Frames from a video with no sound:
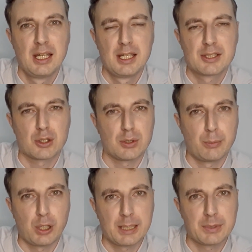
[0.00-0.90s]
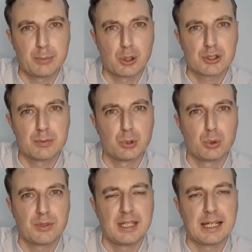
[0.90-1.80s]
So it might be
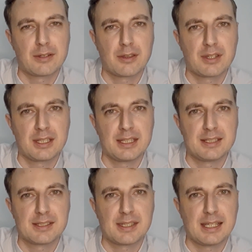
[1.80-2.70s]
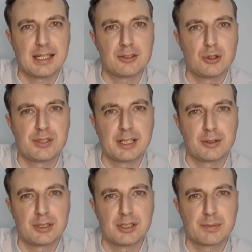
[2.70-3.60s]
possible. The other thing is that New
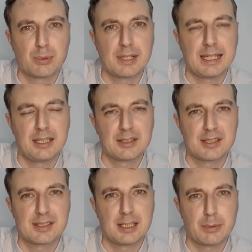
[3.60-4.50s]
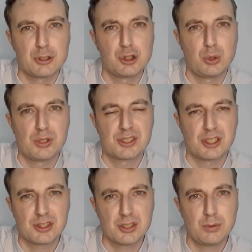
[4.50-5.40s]
Zealand is planning to set up a new
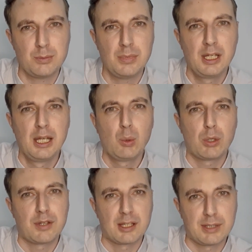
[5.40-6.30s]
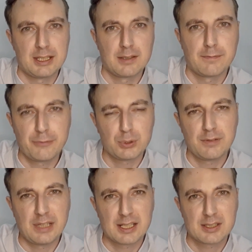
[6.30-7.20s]
system where they let in fully
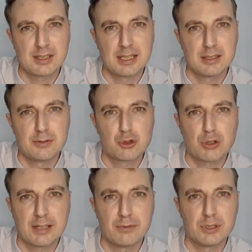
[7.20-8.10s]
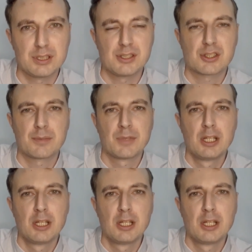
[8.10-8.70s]
vaccinated travellers